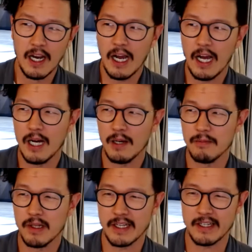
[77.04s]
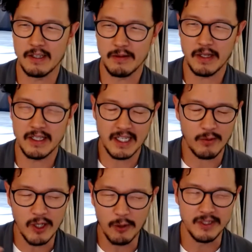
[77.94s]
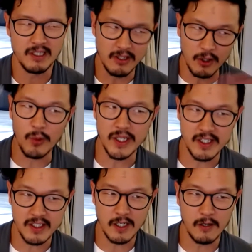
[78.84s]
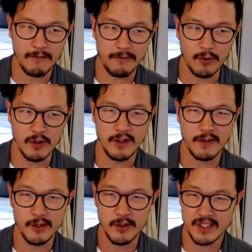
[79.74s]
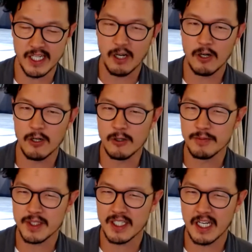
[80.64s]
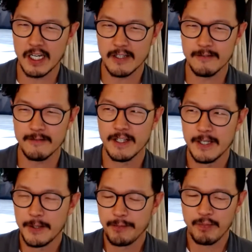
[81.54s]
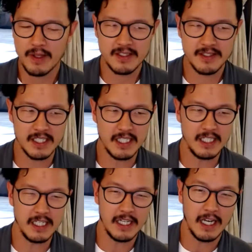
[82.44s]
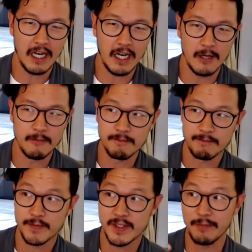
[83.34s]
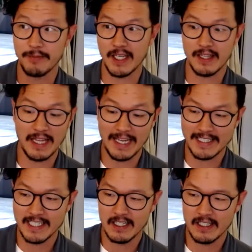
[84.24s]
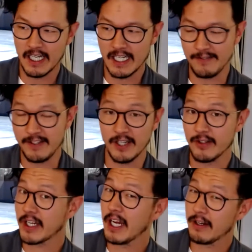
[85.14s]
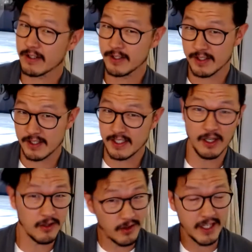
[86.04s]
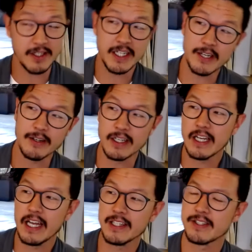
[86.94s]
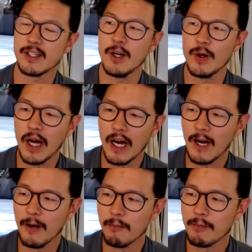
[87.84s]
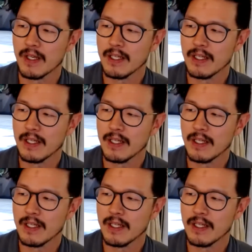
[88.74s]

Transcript: Um, like a like we opened a little window for the viewers at home to kind of see um, something that not even the other characters could see, although they could hear it. And so um,